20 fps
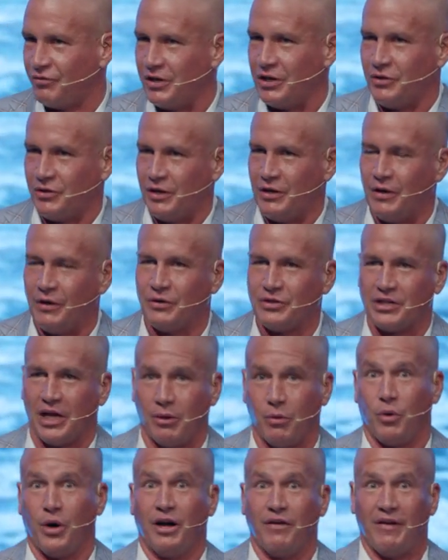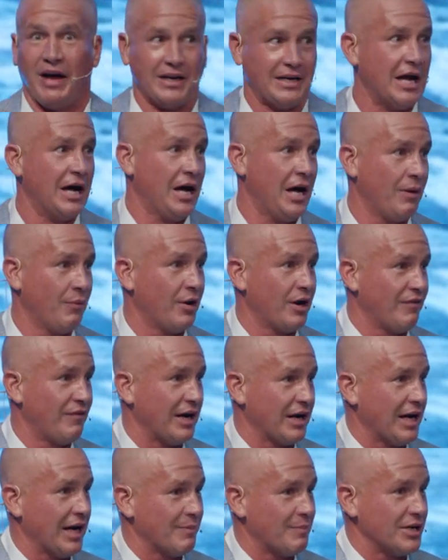you know, he's like, what have I done? What have
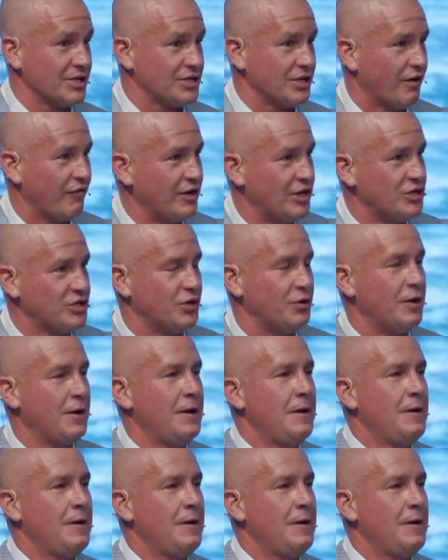I got myself into?